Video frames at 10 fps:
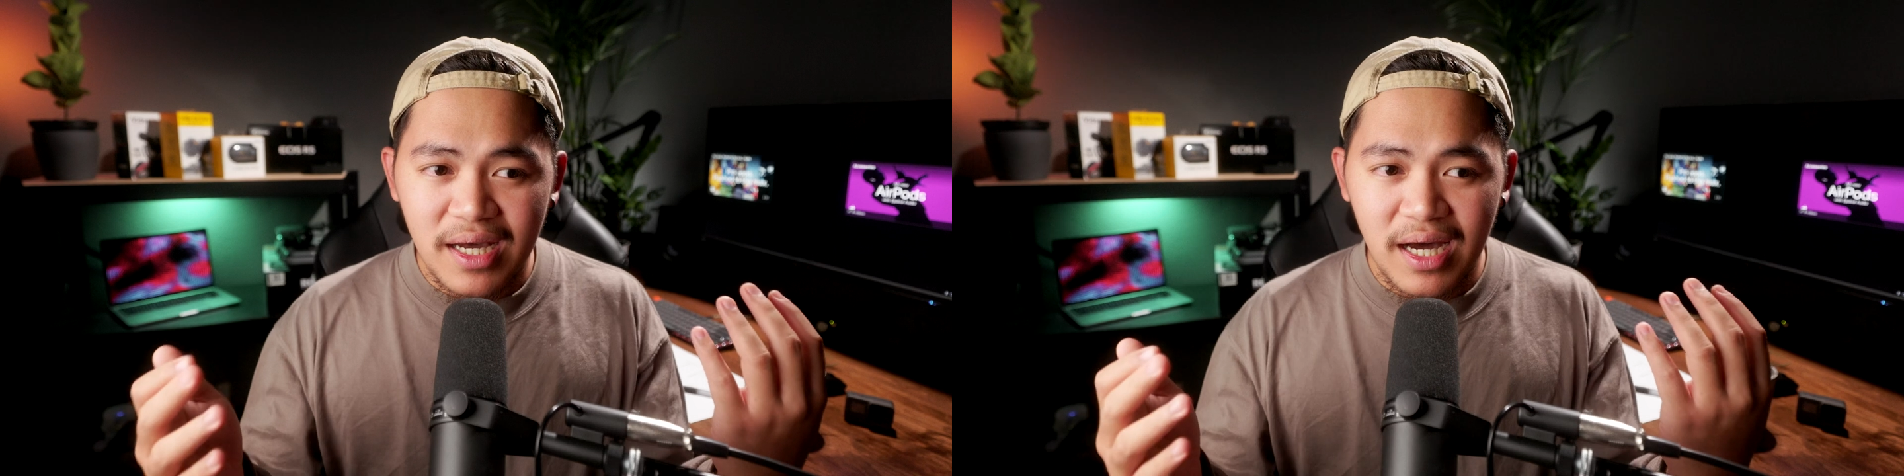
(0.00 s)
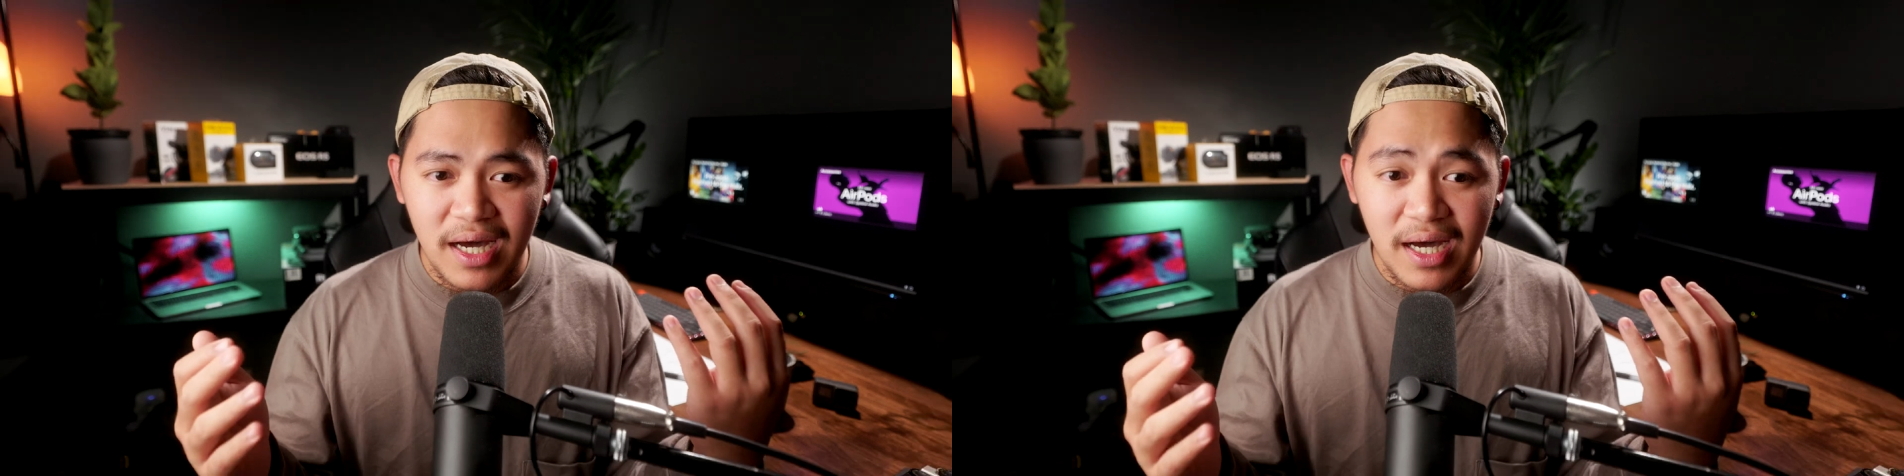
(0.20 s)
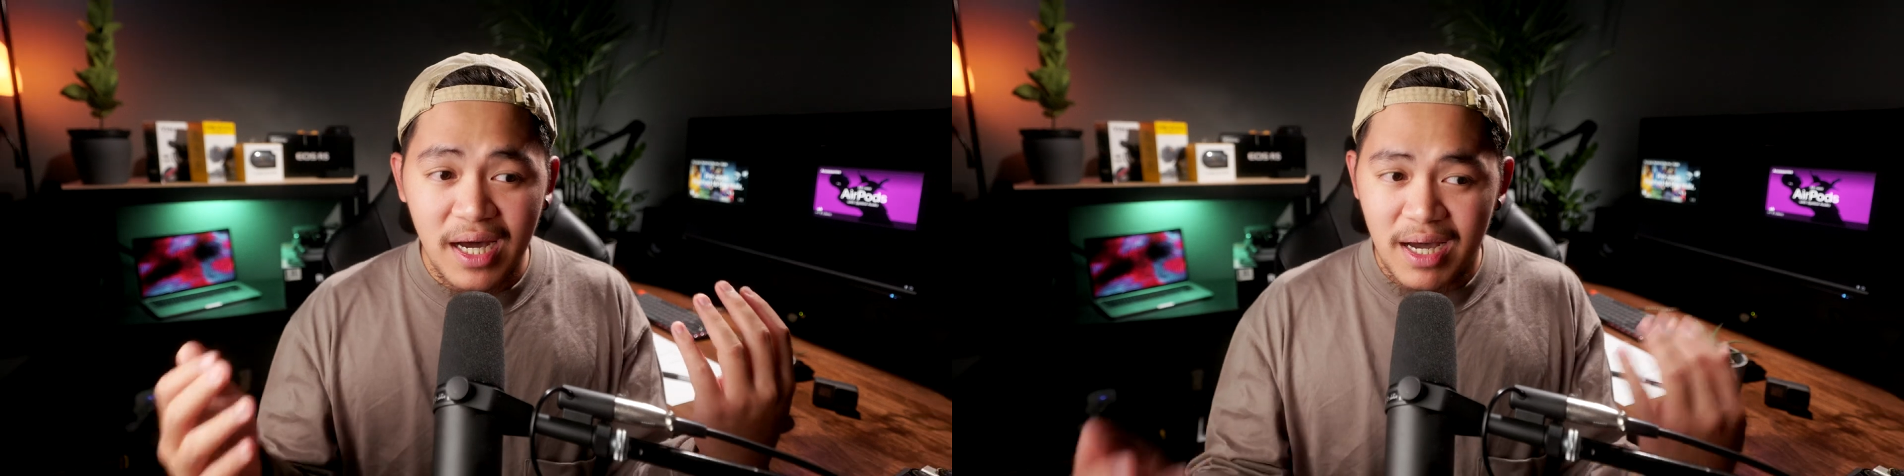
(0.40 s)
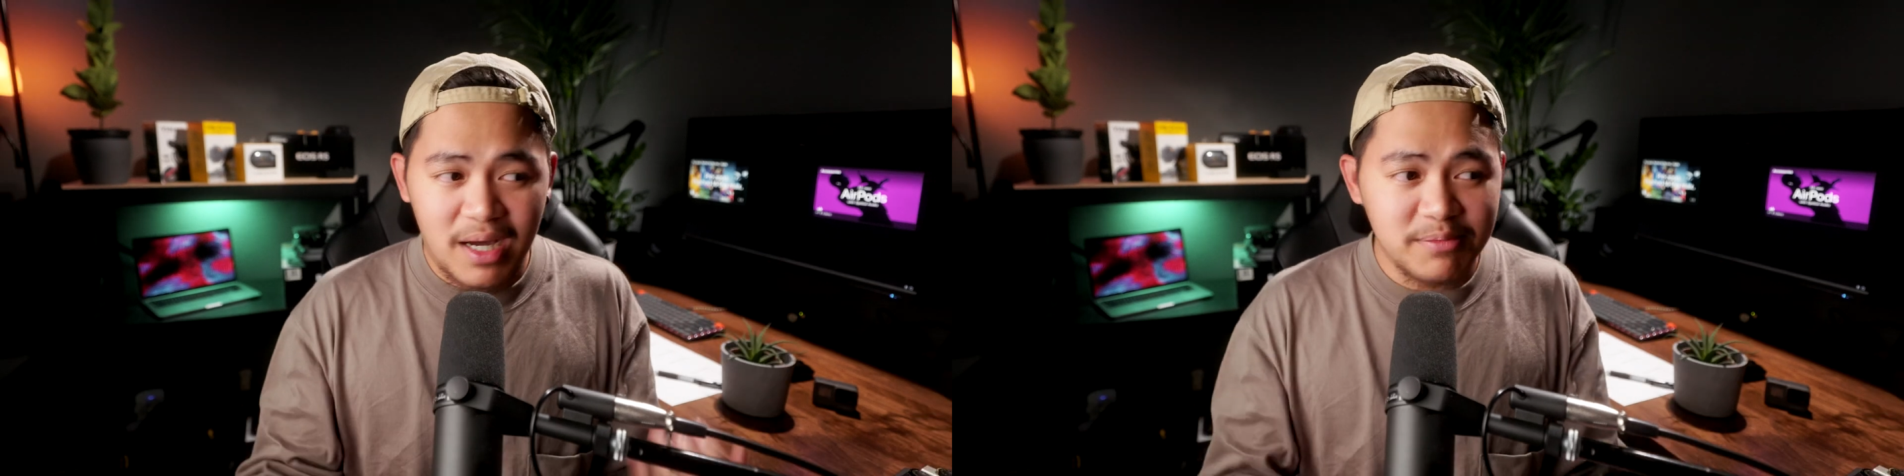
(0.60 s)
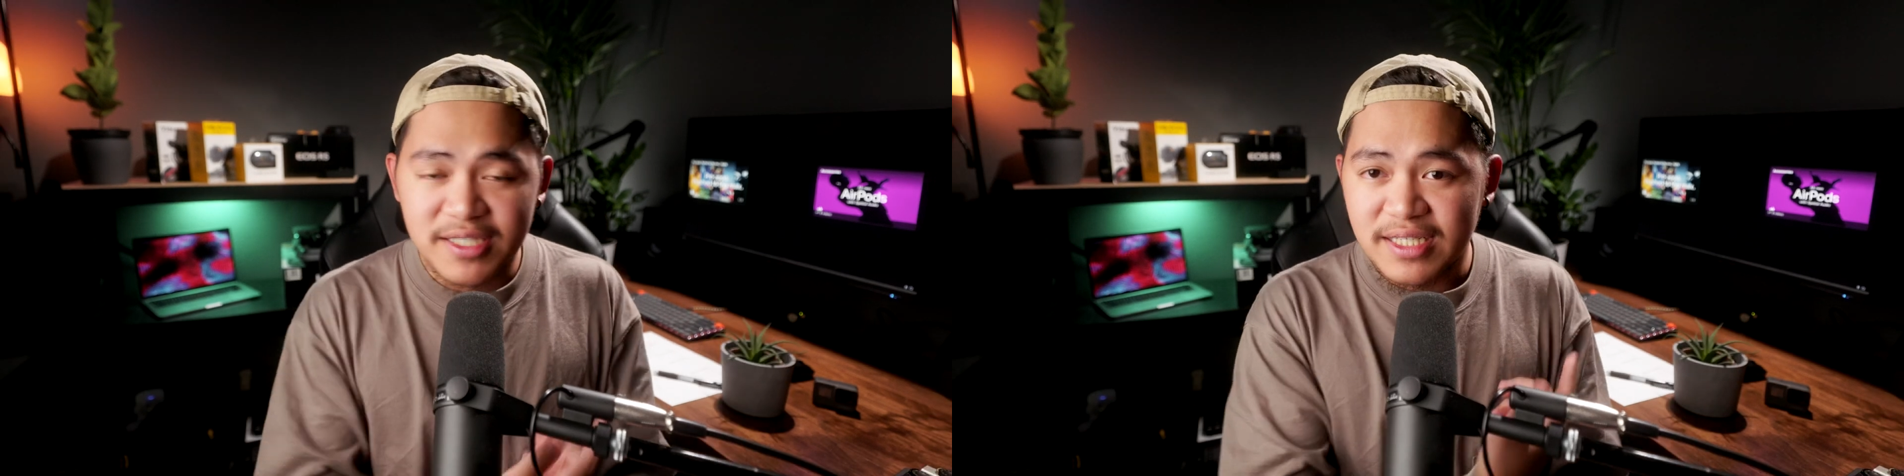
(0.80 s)

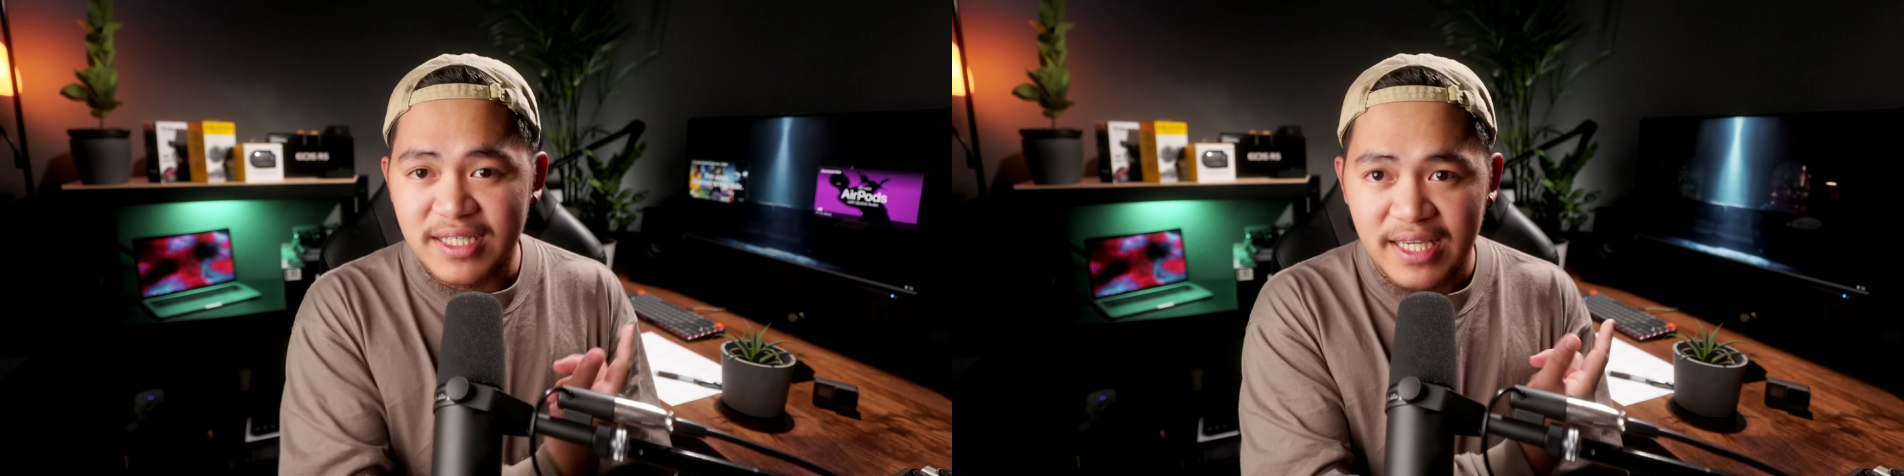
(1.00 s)
I'm just gonna